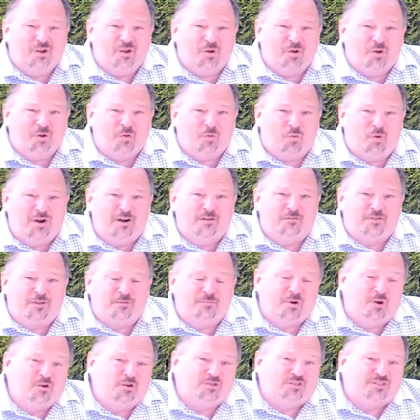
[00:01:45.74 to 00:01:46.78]
One of the
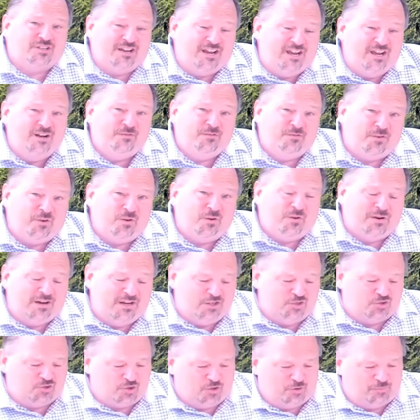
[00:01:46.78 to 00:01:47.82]
most
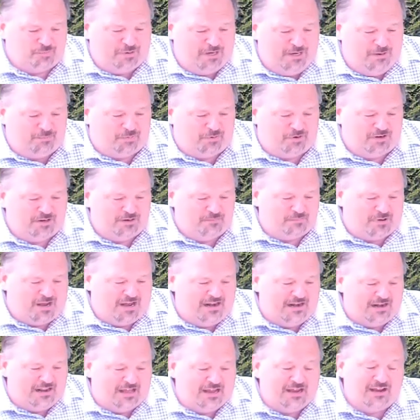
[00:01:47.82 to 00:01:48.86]
influential people in my
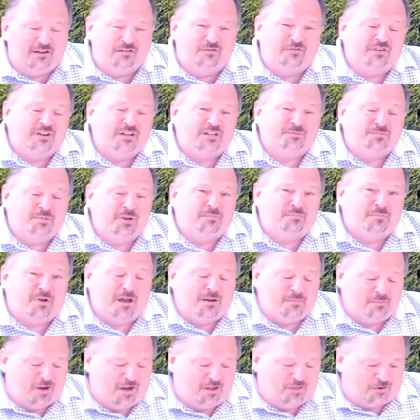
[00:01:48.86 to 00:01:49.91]
life has been my
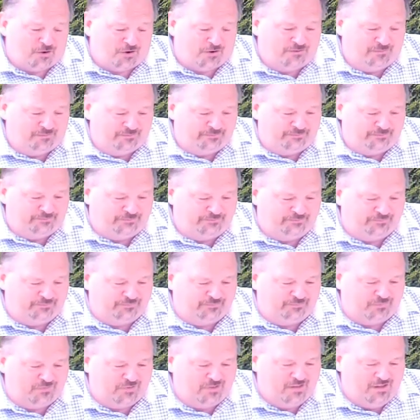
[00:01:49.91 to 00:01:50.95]
mother.
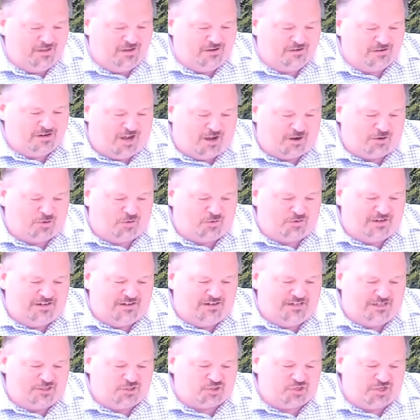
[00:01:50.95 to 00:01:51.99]
Not only
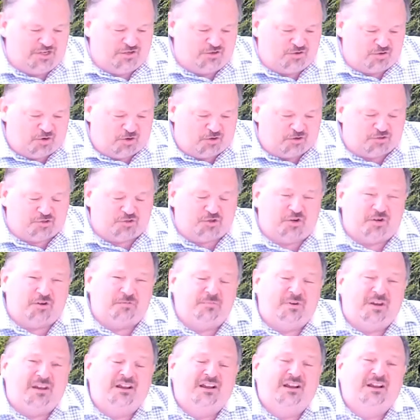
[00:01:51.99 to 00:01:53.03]
did she nurture
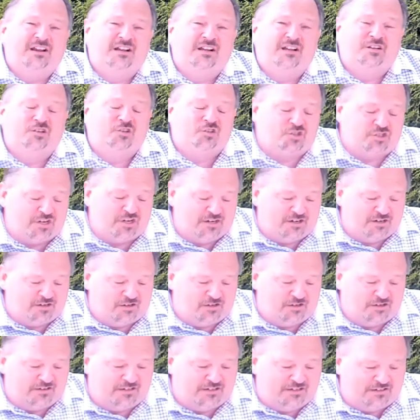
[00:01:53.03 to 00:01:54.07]
me and
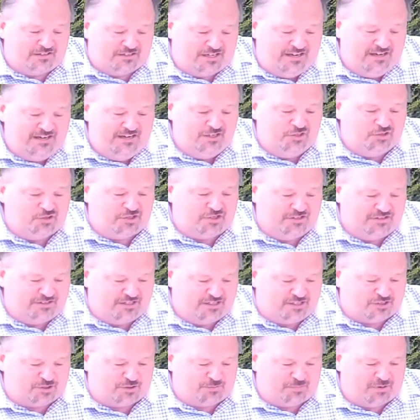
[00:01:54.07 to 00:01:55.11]
shield and teach and
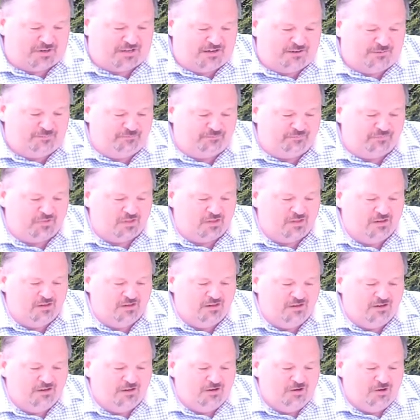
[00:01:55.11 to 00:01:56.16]
discipline,
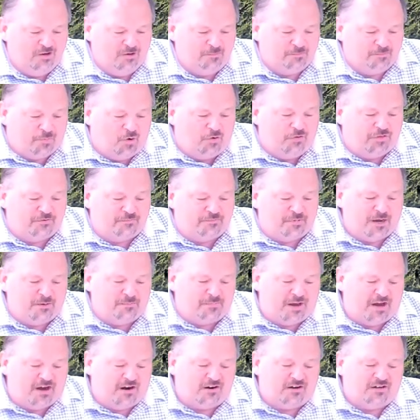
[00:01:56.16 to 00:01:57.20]
both of my
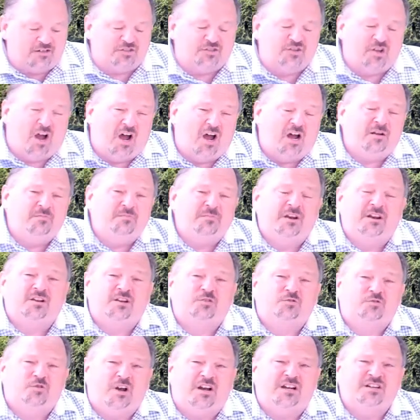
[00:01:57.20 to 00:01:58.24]
parents taught me to
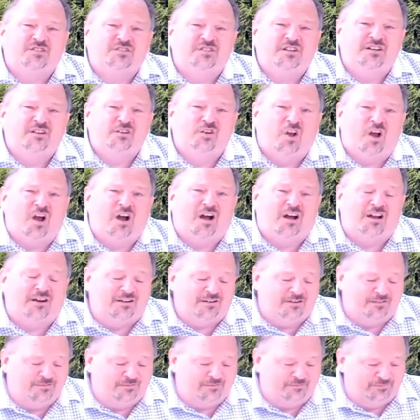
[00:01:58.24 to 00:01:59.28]
trust in God,
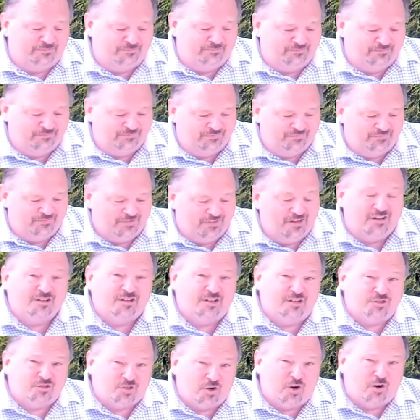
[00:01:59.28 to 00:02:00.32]
to
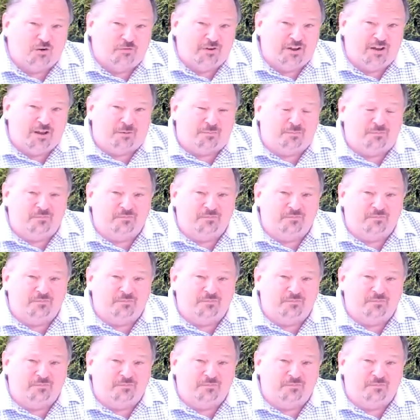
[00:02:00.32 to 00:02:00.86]
serve Him,